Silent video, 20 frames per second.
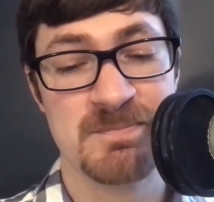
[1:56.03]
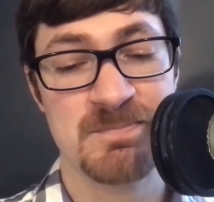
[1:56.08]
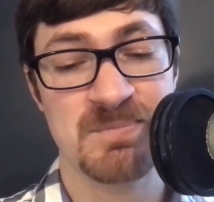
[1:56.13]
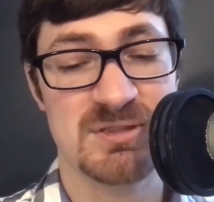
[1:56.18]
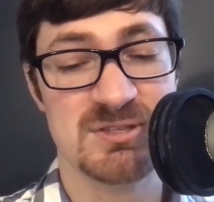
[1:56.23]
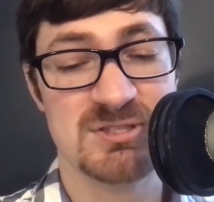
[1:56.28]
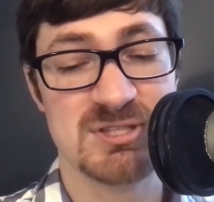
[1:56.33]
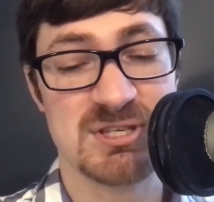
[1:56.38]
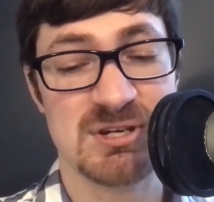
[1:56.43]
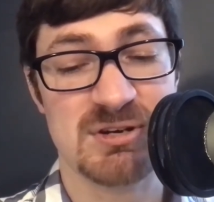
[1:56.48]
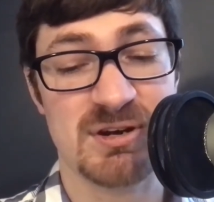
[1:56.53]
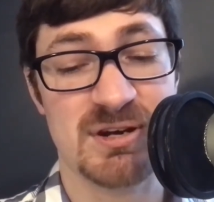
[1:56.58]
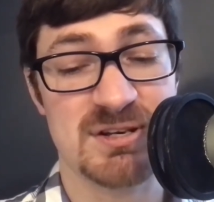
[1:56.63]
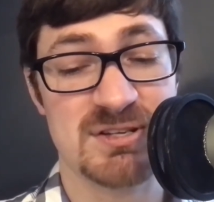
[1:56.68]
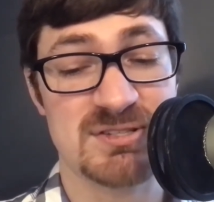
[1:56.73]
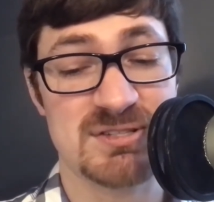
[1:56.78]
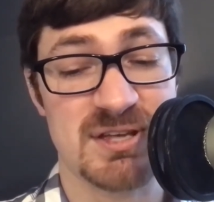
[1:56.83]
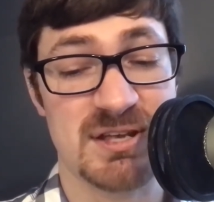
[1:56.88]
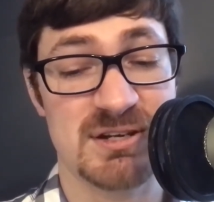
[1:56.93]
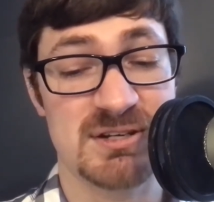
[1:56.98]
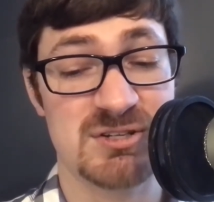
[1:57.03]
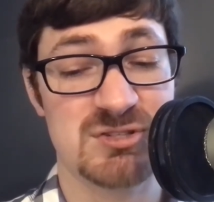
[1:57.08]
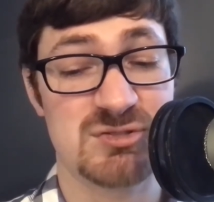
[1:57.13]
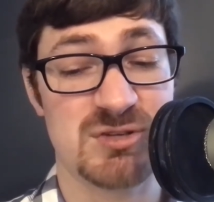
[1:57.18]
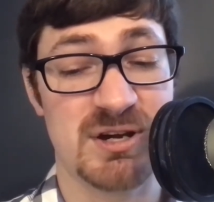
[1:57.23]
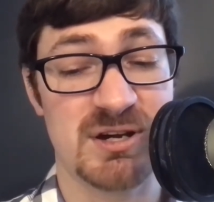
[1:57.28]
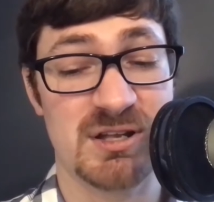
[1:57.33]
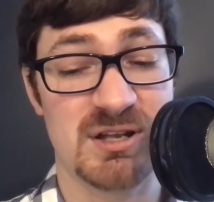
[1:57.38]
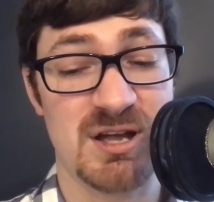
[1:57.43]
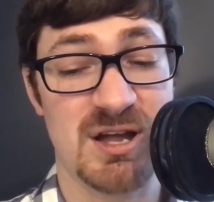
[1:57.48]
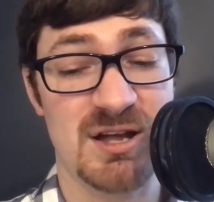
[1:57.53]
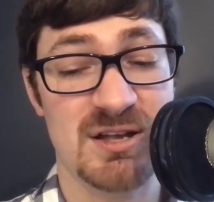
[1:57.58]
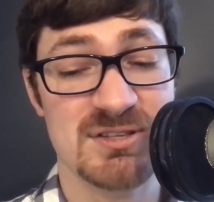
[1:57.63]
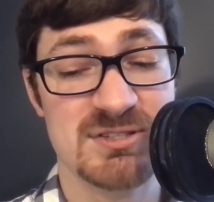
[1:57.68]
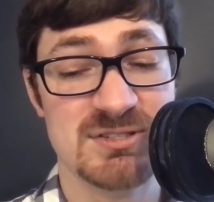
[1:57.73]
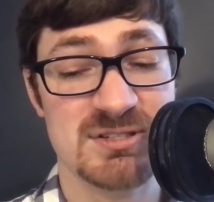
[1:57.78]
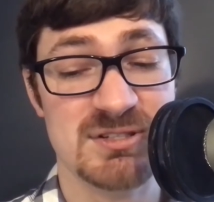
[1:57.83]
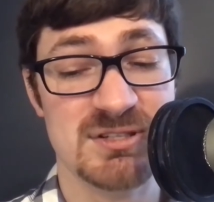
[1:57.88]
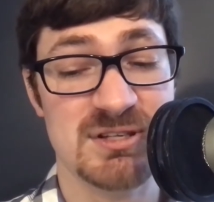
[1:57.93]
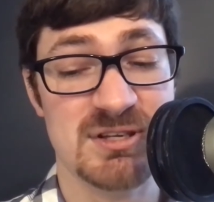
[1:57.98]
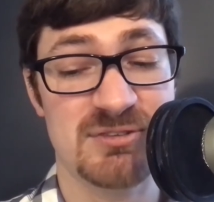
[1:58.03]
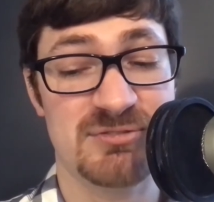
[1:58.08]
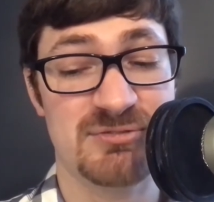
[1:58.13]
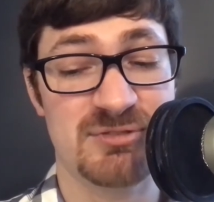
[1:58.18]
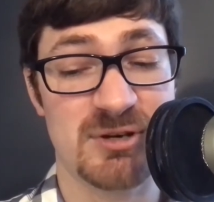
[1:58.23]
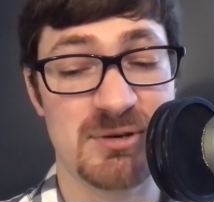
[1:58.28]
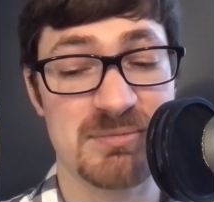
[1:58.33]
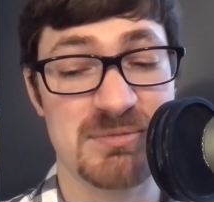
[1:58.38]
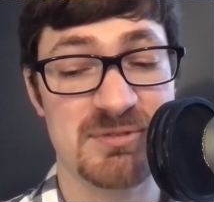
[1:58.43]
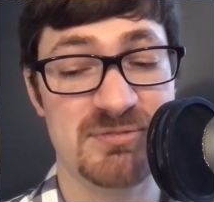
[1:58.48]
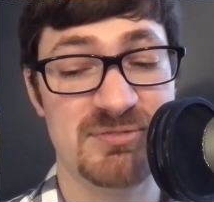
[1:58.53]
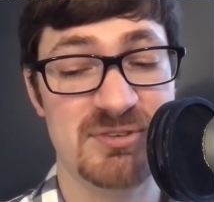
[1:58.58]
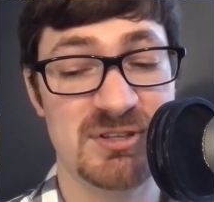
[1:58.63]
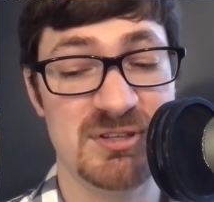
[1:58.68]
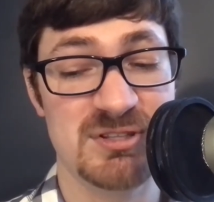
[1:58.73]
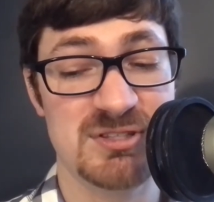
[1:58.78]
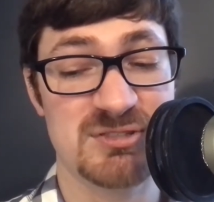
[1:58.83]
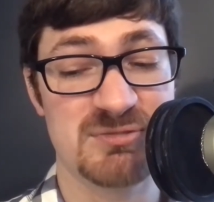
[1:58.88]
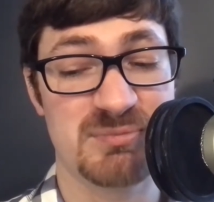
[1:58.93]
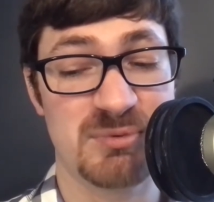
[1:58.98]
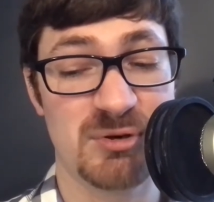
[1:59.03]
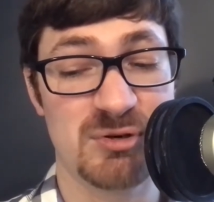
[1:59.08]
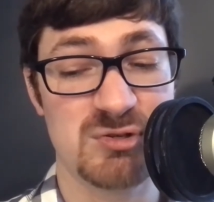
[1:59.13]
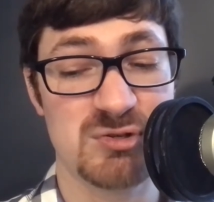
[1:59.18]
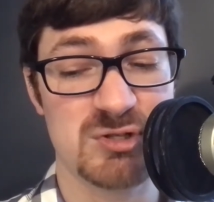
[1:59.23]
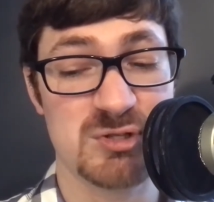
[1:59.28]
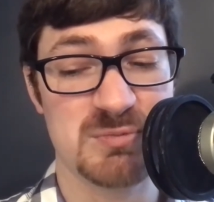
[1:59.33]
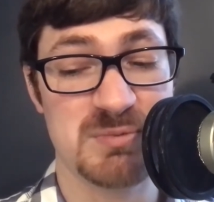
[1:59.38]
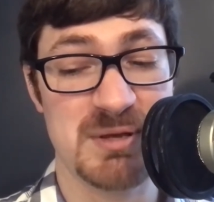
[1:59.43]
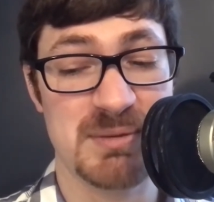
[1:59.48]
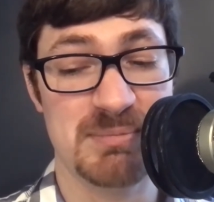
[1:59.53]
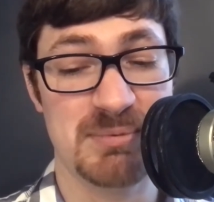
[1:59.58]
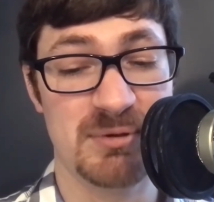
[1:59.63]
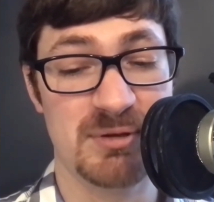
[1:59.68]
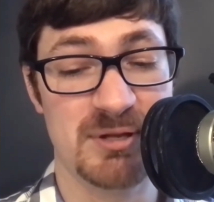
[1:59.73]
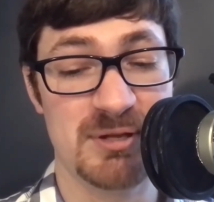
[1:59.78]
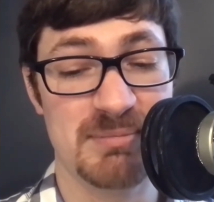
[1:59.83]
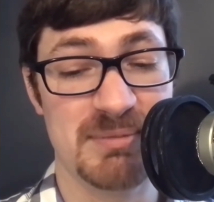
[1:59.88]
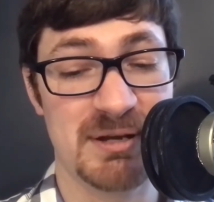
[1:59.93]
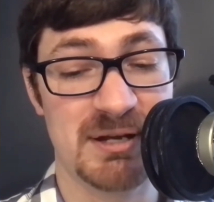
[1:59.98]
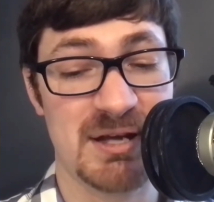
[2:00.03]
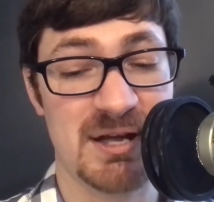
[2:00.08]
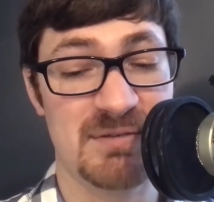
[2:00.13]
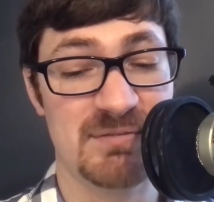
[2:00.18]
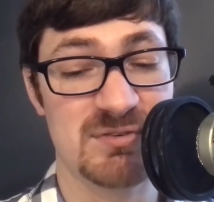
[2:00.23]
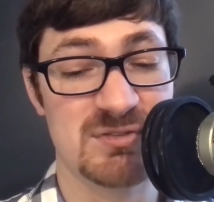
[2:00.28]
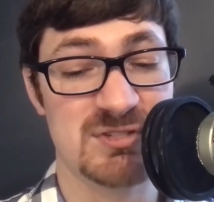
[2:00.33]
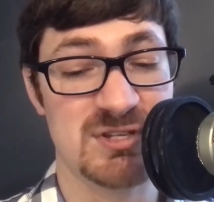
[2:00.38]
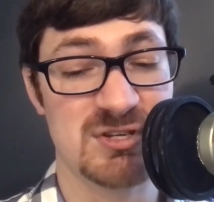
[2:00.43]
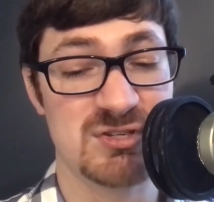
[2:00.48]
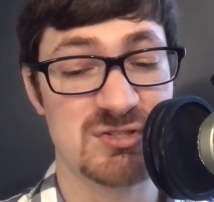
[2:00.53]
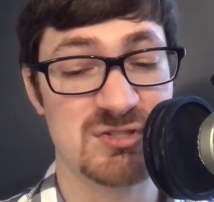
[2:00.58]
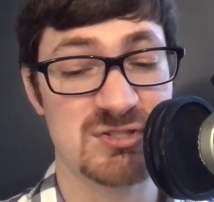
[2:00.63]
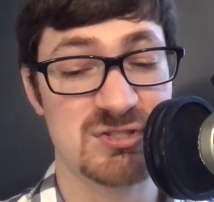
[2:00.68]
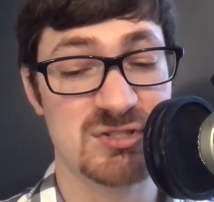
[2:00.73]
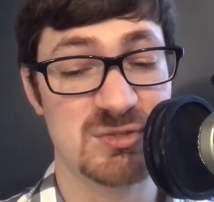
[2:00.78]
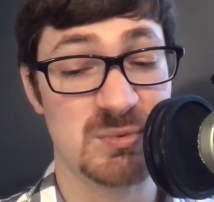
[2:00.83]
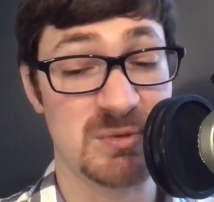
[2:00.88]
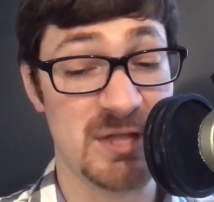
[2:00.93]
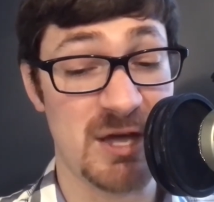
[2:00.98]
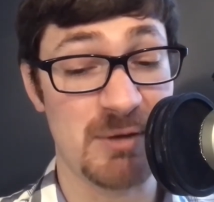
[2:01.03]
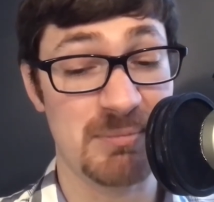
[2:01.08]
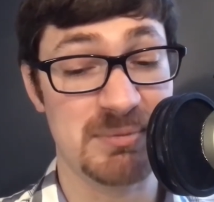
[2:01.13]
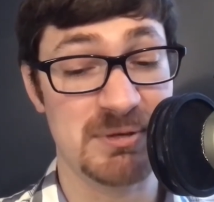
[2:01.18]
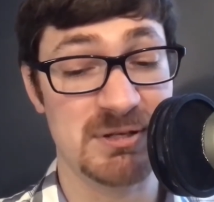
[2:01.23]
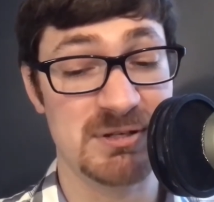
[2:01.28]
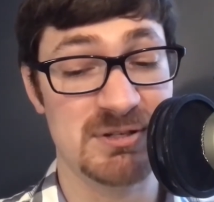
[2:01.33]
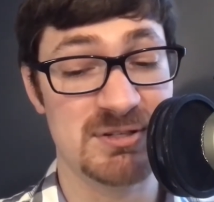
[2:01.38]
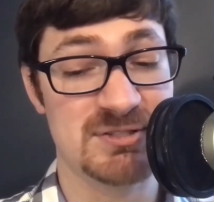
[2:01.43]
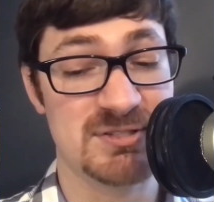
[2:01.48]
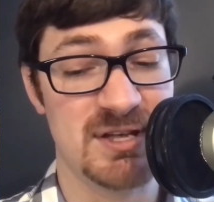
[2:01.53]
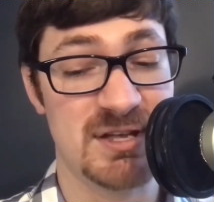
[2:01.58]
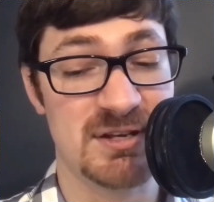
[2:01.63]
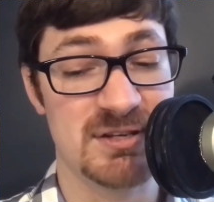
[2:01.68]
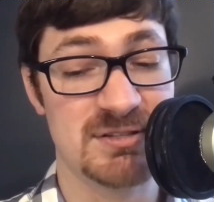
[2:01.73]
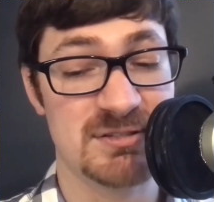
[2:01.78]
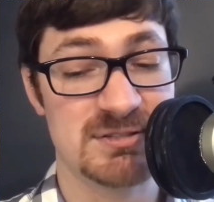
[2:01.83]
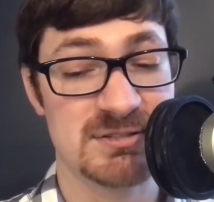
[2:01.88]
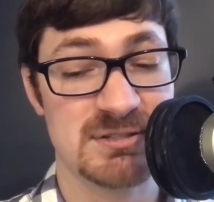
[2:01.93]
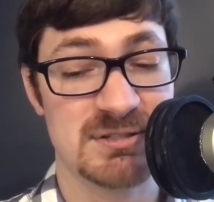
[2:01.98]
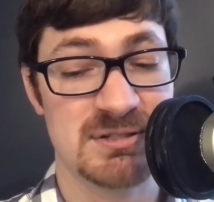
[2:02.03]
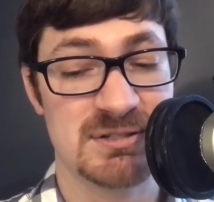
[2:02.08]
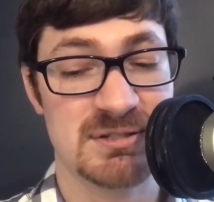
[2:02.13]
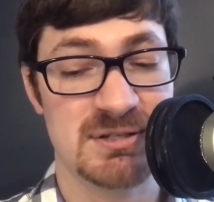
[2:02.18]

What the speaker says: This year, I decided to try to constantly affirm the feelings of pro-choice people in my conversations without being dishonest.